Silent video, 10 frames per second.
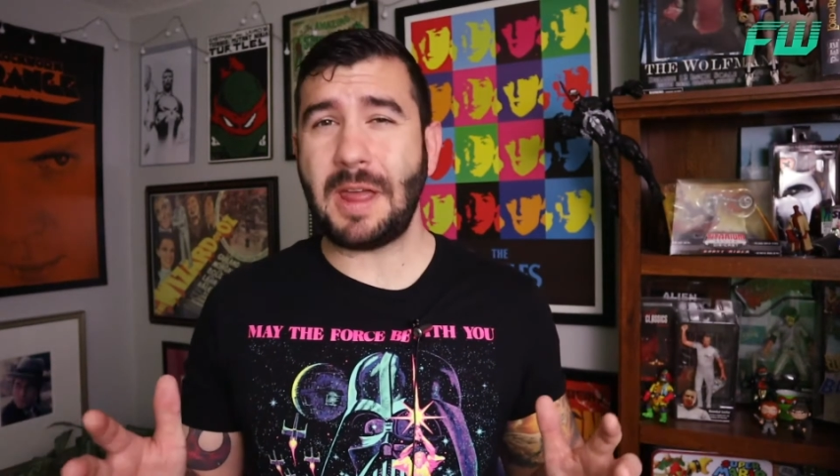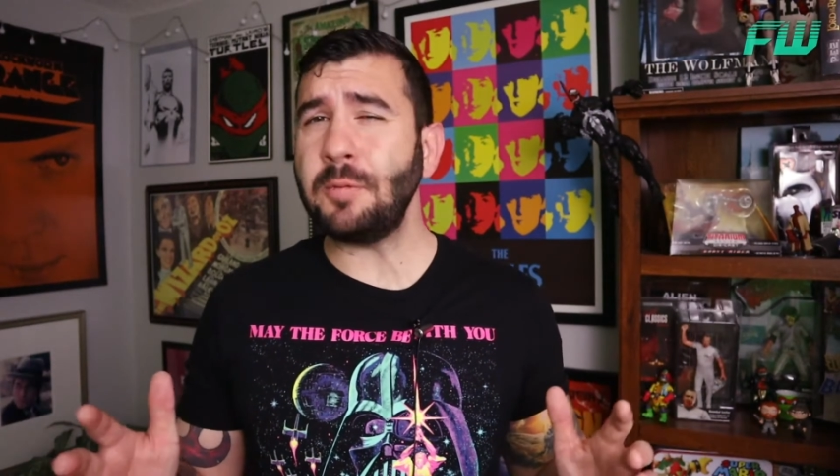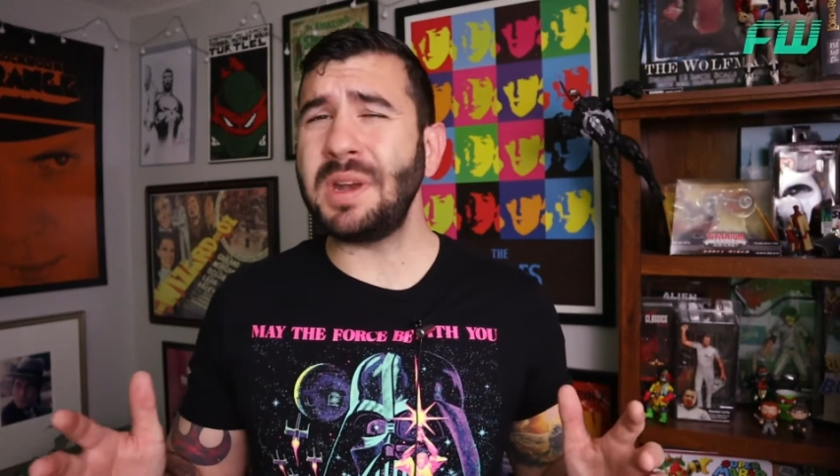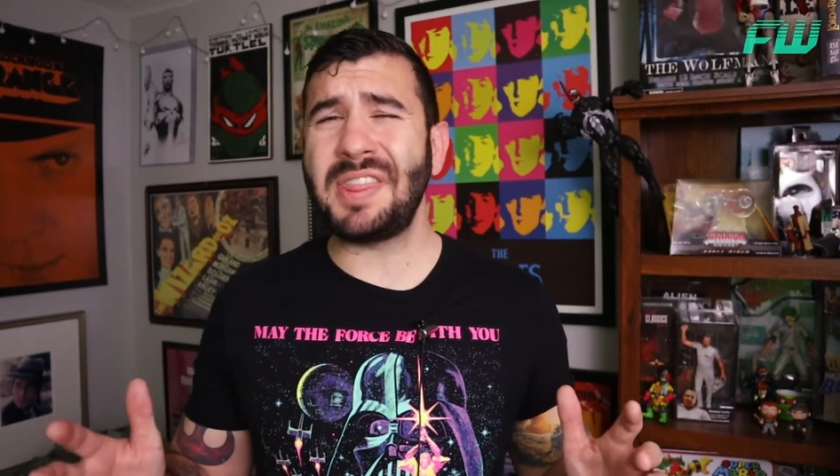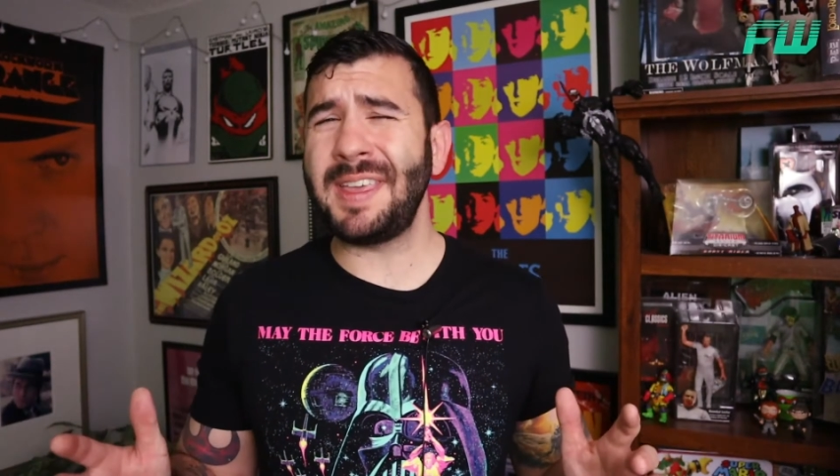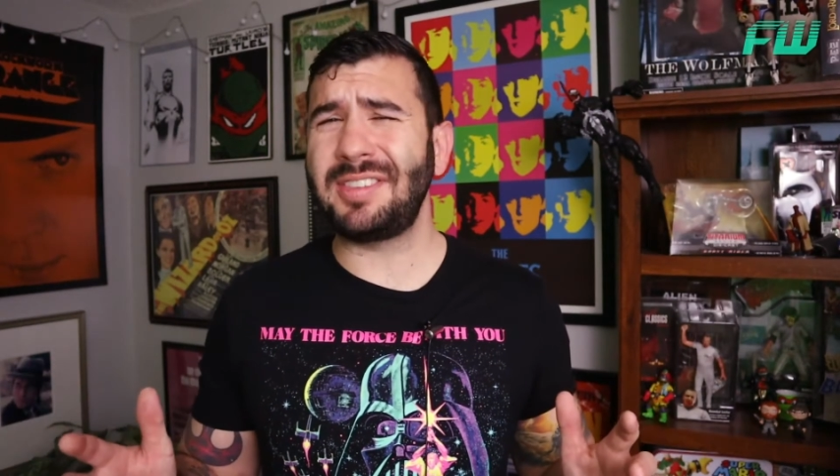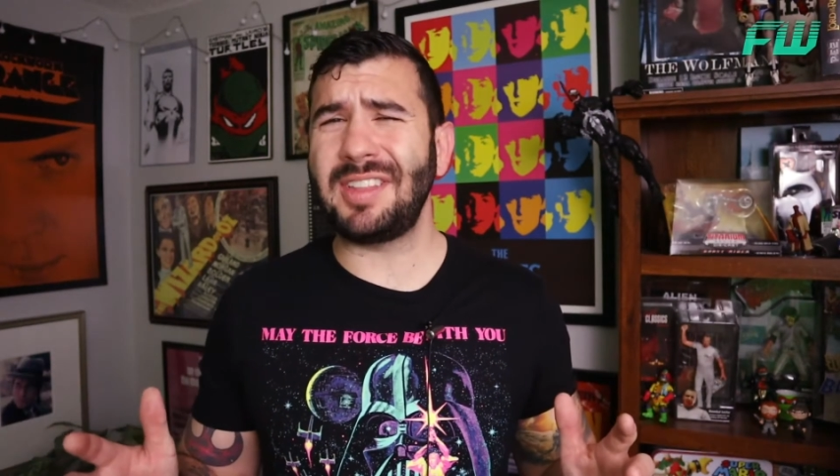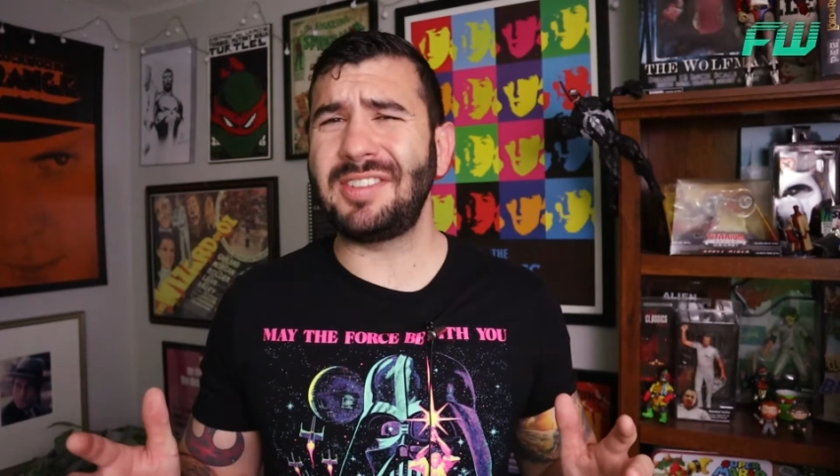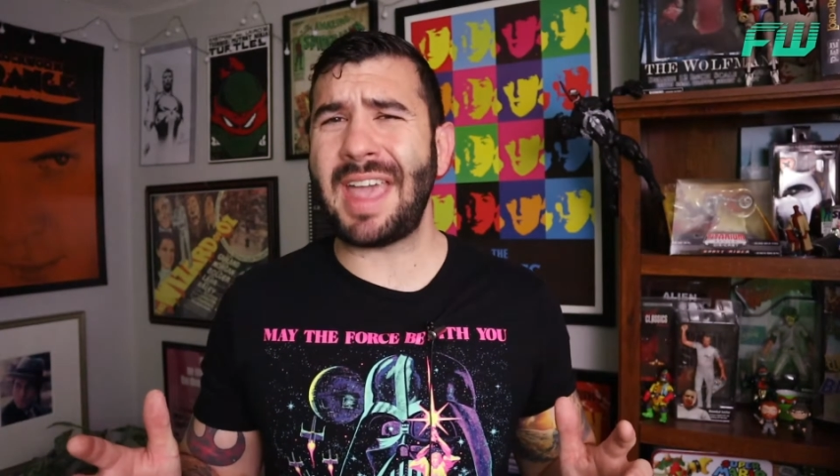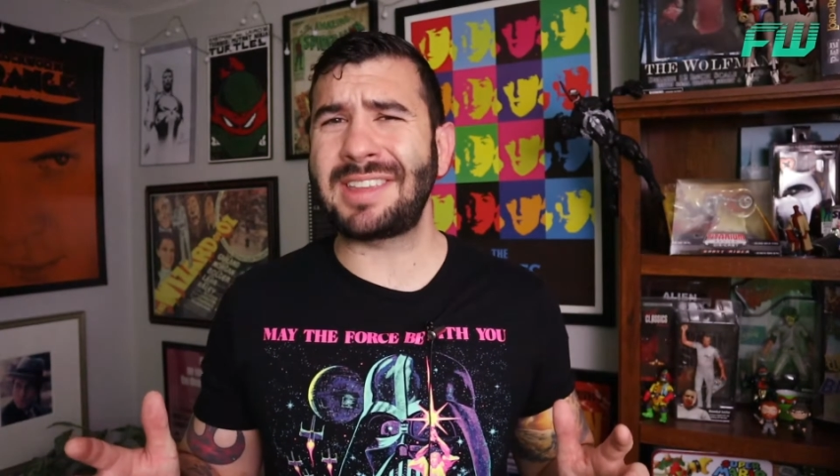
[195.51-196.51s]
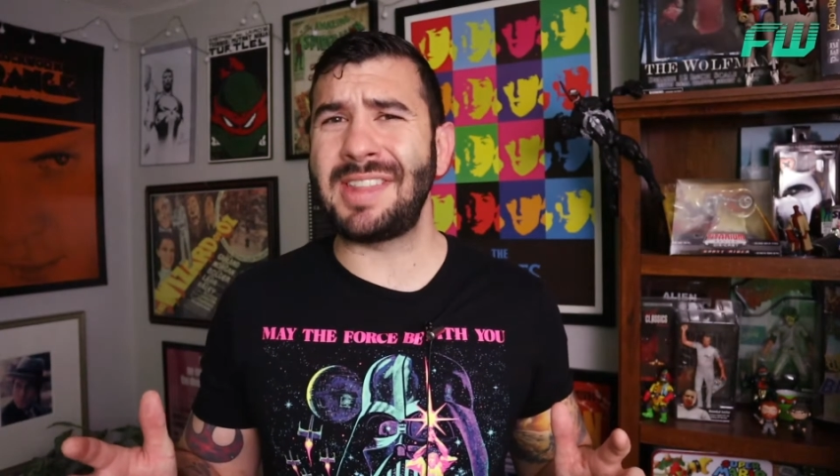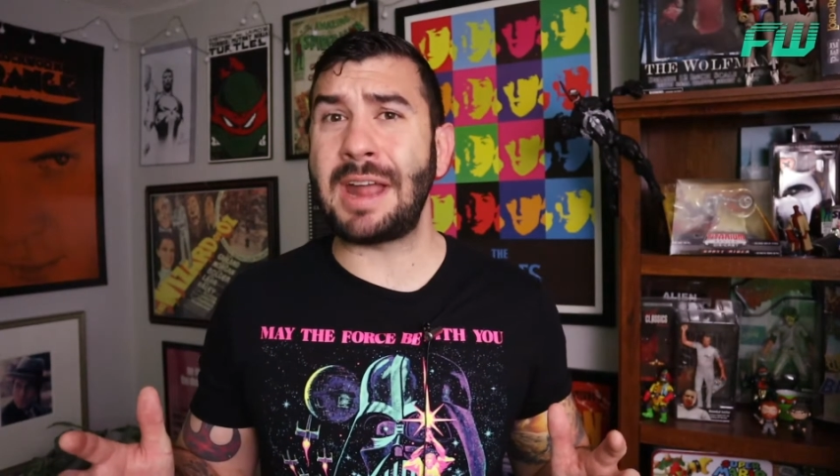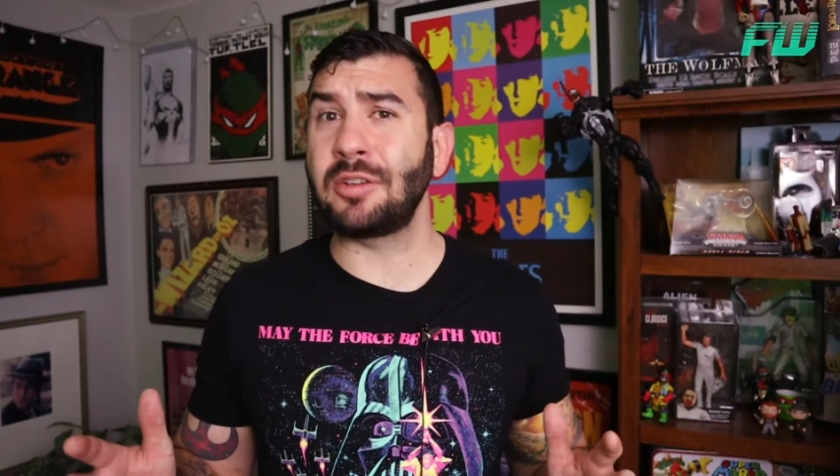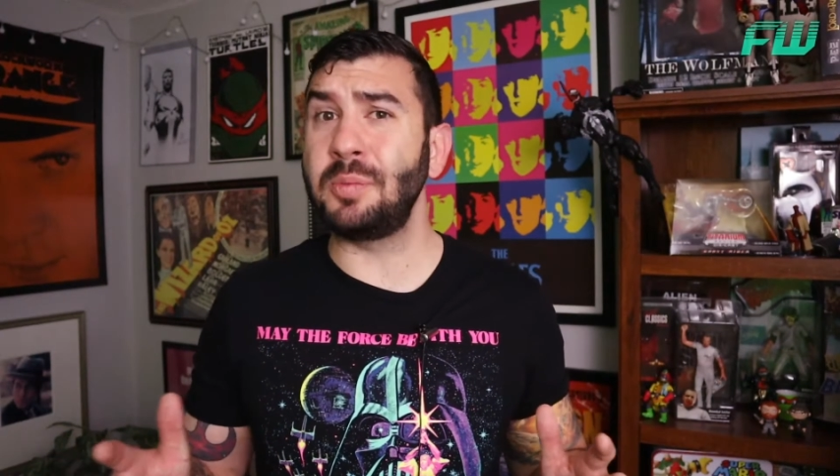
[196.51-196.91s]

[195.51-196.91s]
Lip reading: Everybody thinks that Zack Snyder's